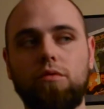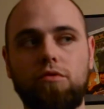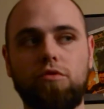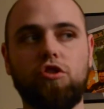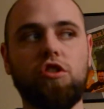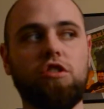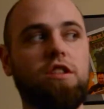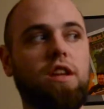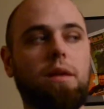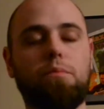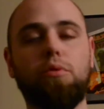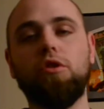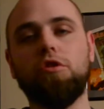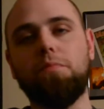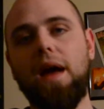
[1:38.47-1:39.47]
just to get
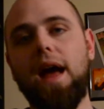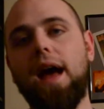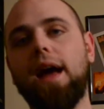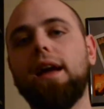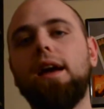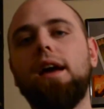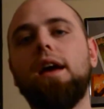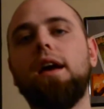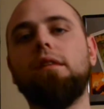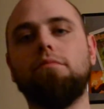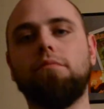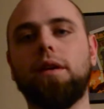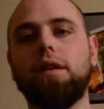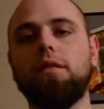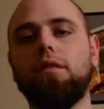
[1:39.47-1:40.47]
pushed back.
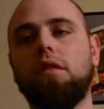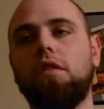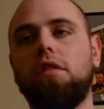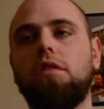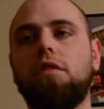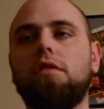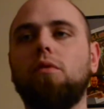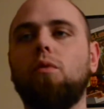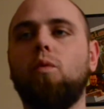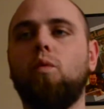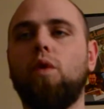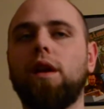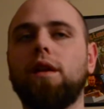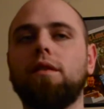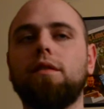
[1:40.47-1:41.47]
But
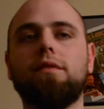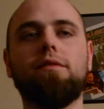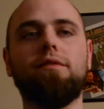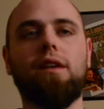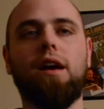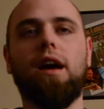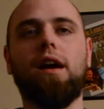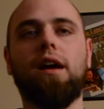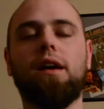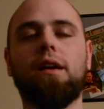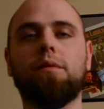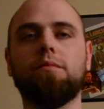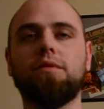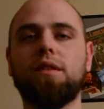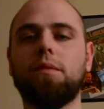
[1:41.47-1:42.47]
when
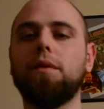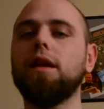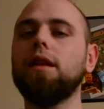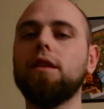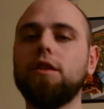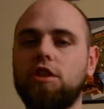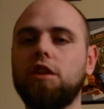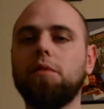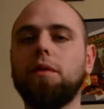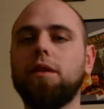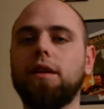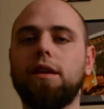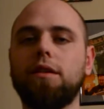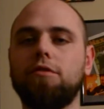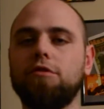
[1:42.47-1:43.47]
somebody
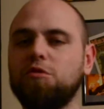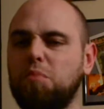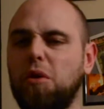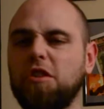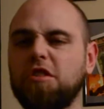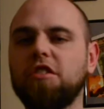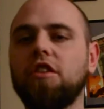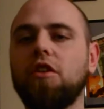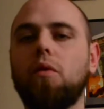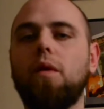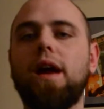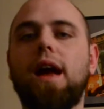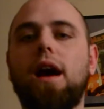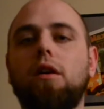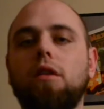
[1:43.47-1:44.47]
legitimately is pushing their
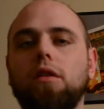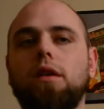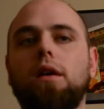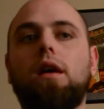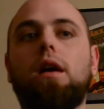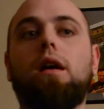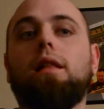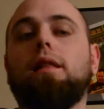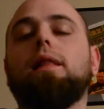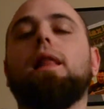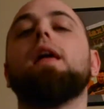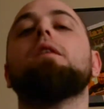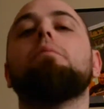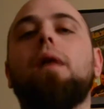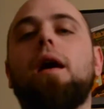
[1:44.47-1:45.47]
way out,
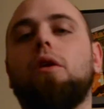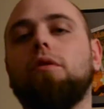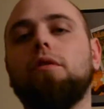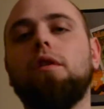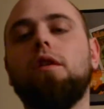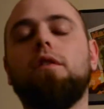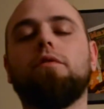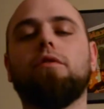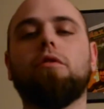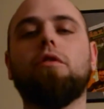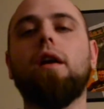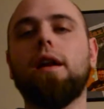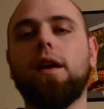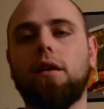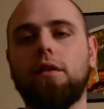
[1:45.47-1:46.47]
let them out, for
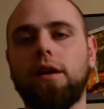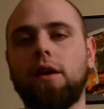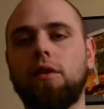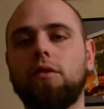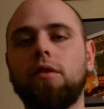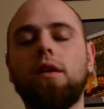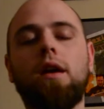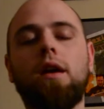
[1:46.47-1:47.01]
crying out loud.